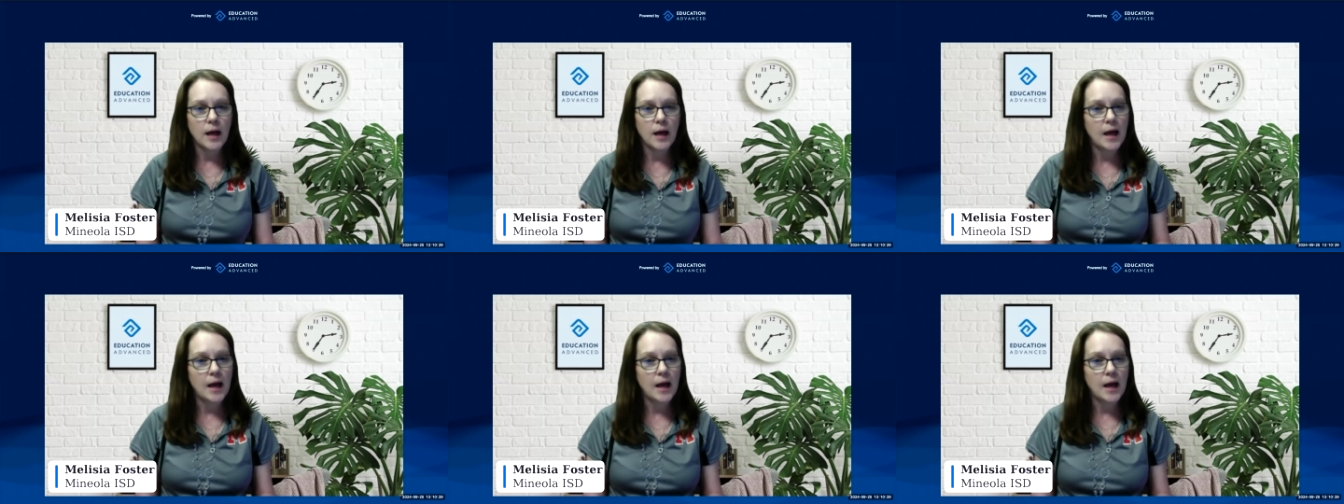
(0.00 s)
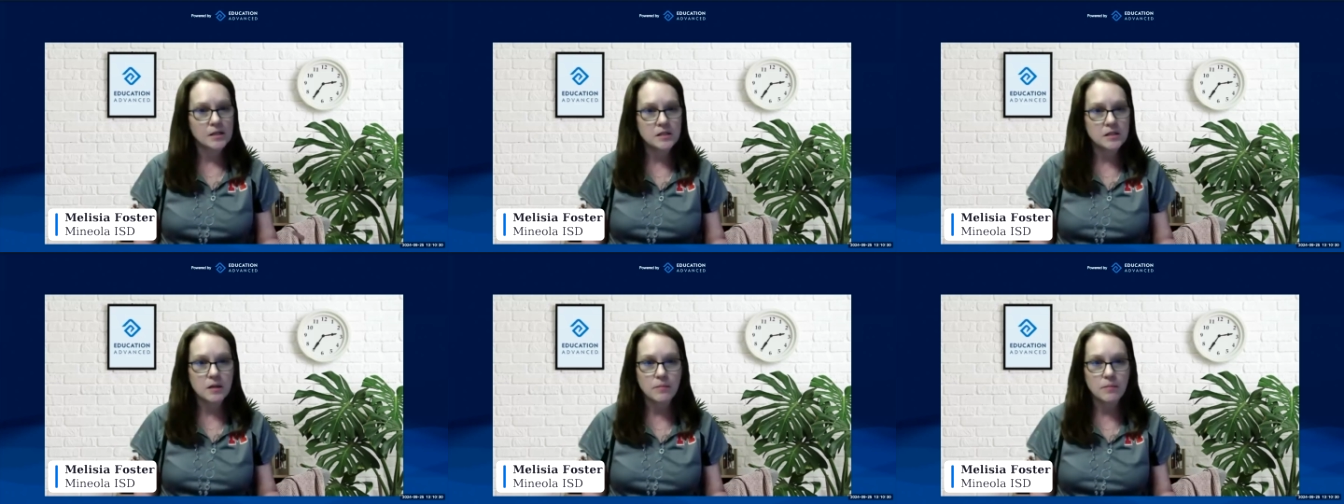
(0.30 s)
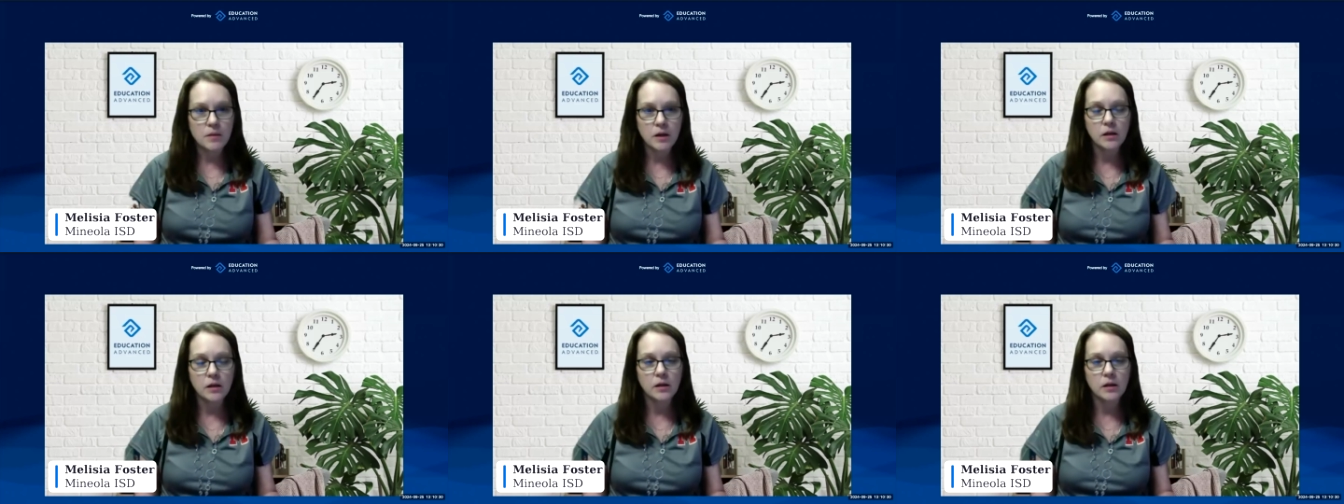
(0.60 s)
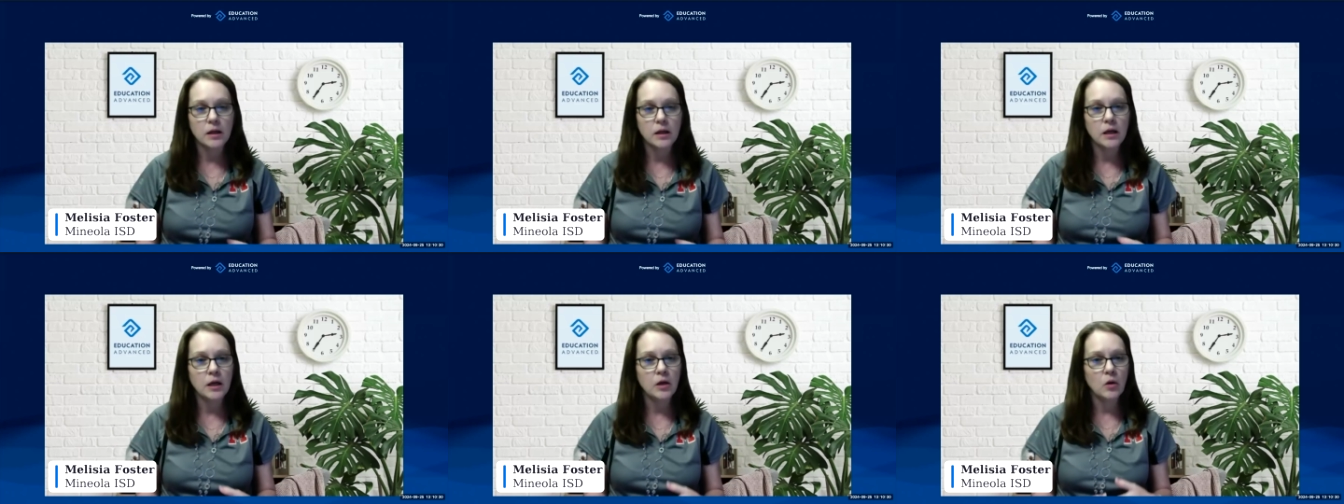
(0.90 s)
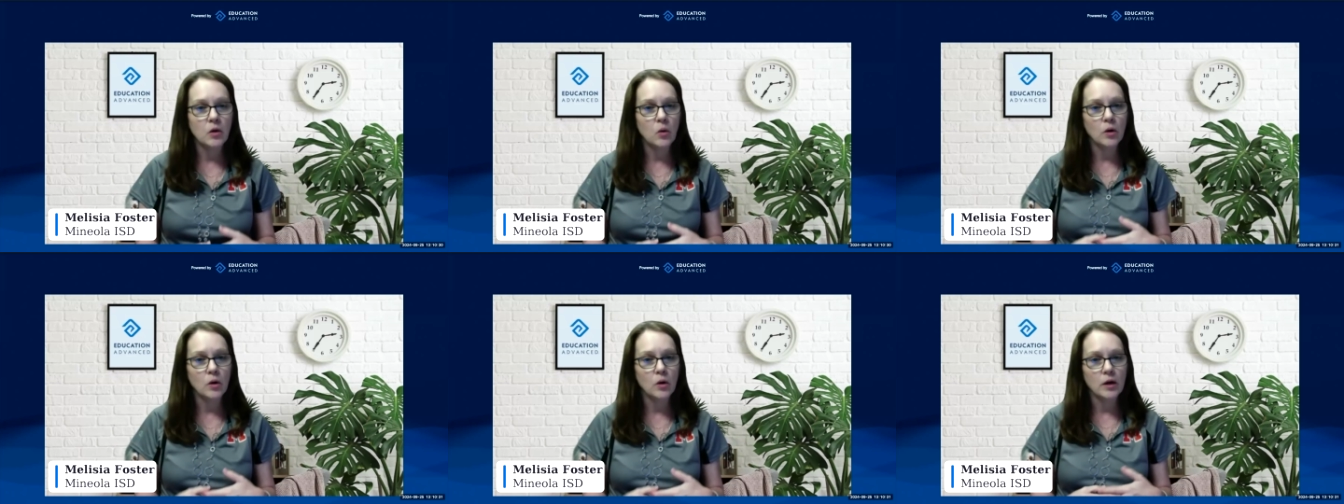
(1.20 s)
academically
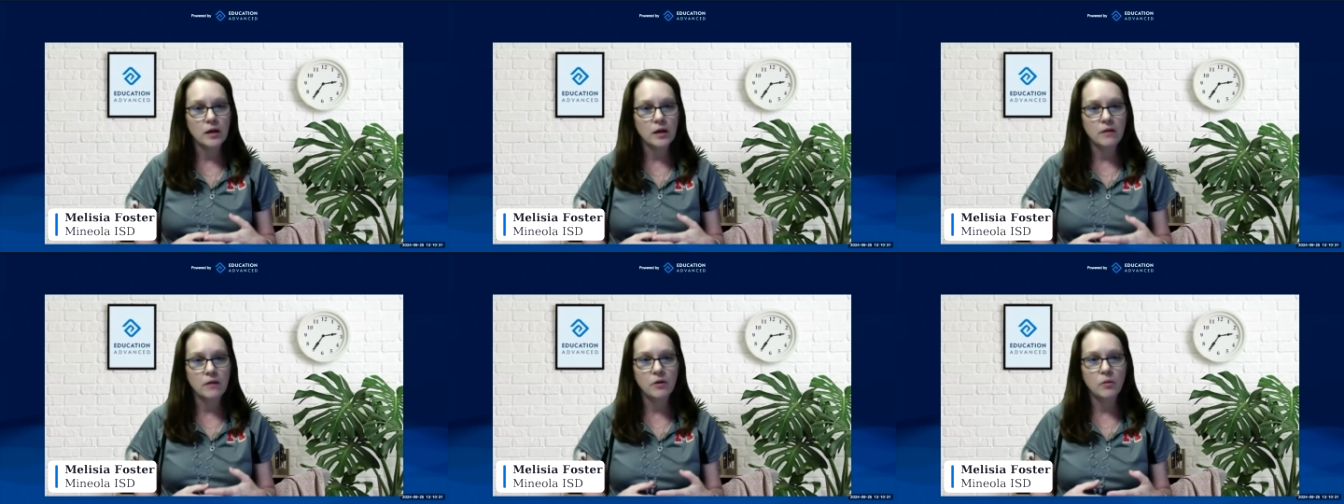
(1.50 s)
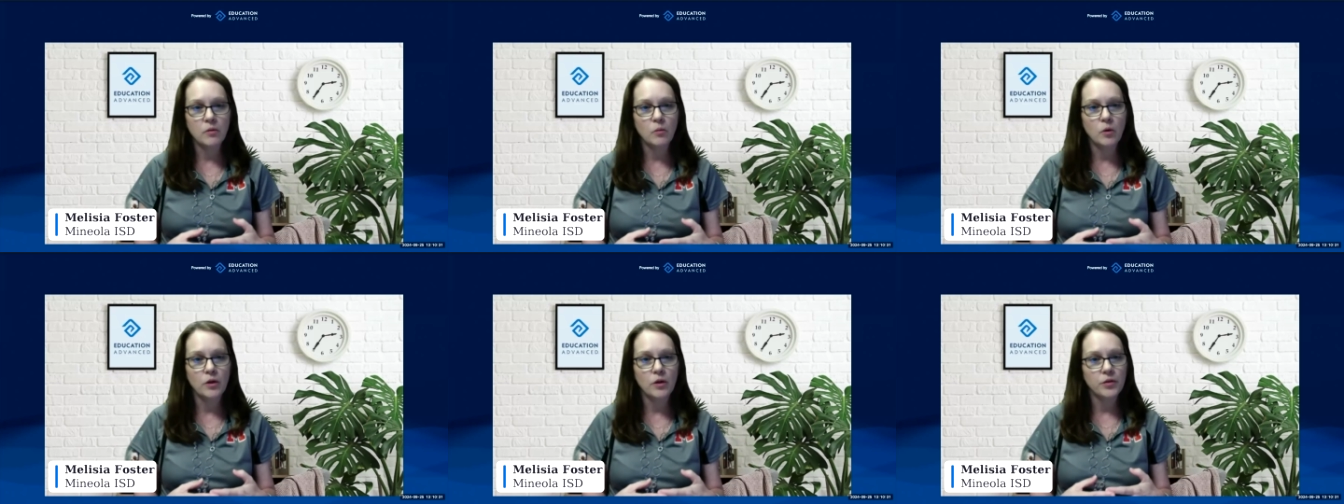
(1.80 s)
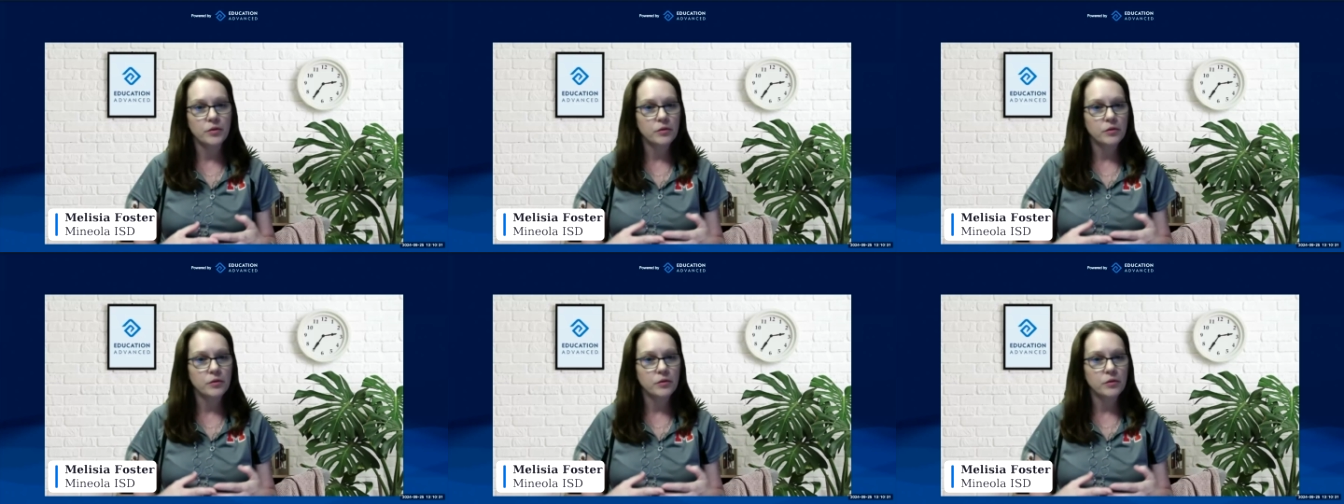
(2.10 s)
or even with